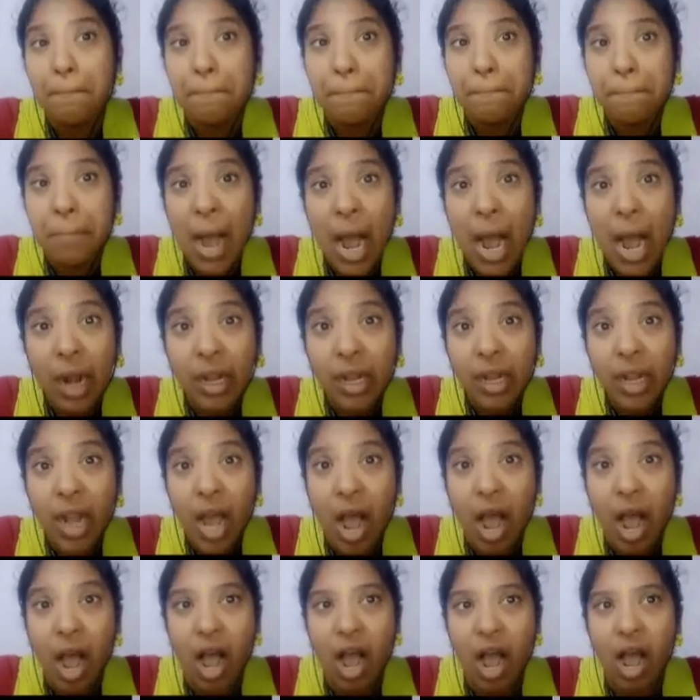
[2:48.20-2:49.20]

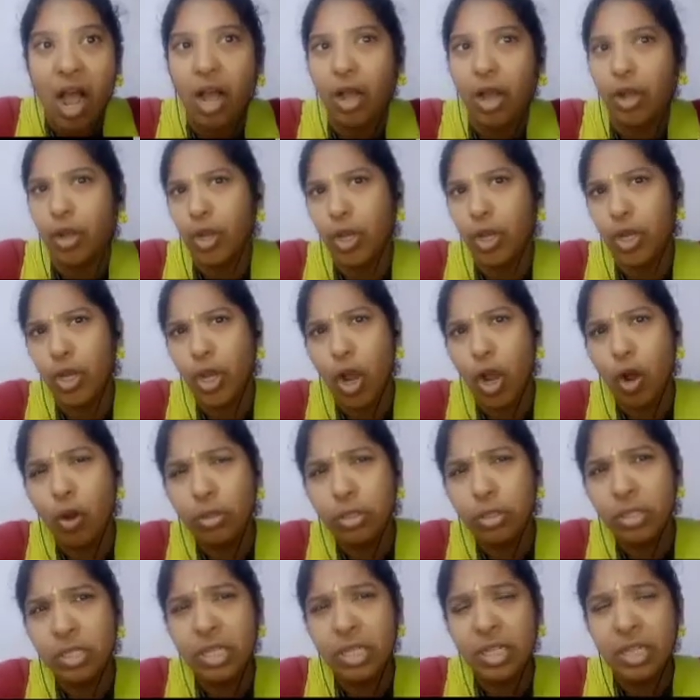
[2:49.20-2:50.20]
Panda. You
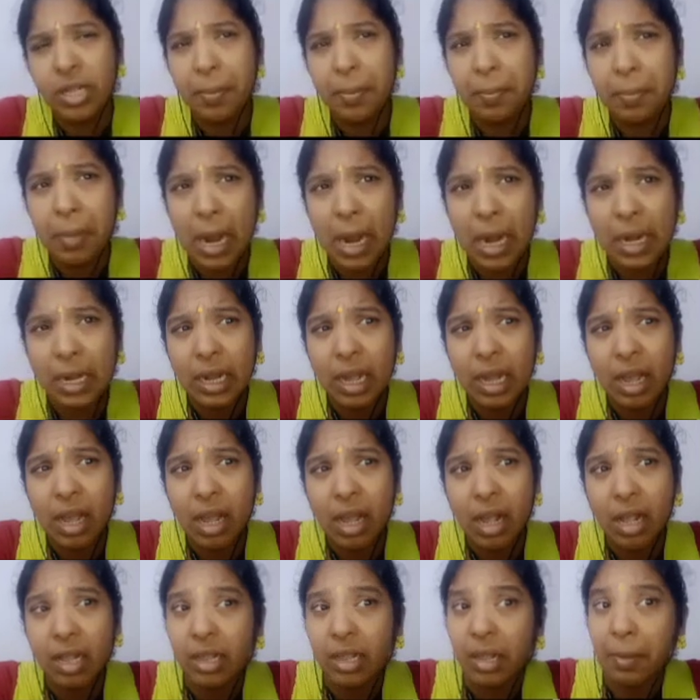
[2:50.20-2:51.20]
all seen the panda?
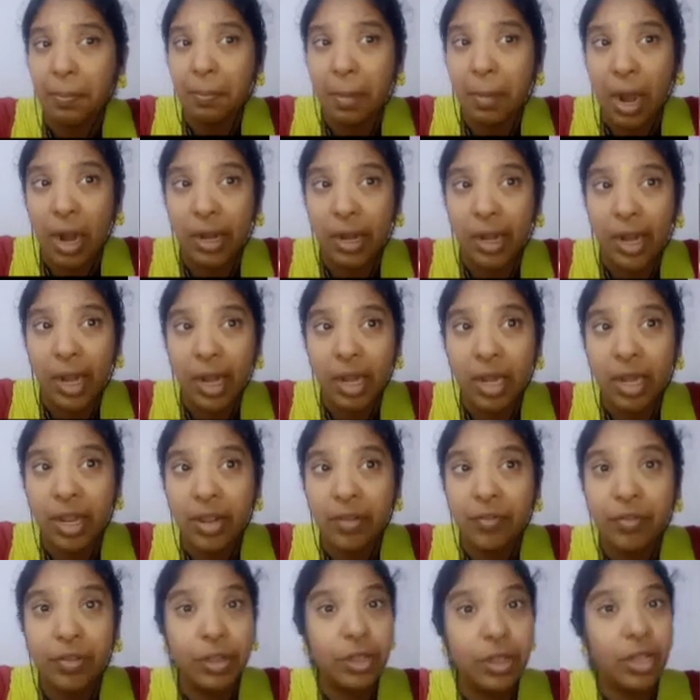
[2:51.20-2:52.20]
The panda
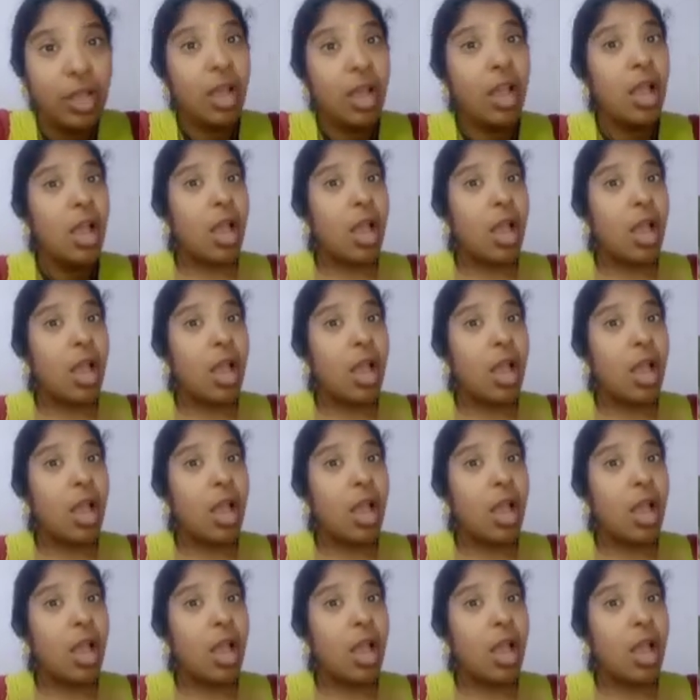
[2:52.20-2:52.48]
live in the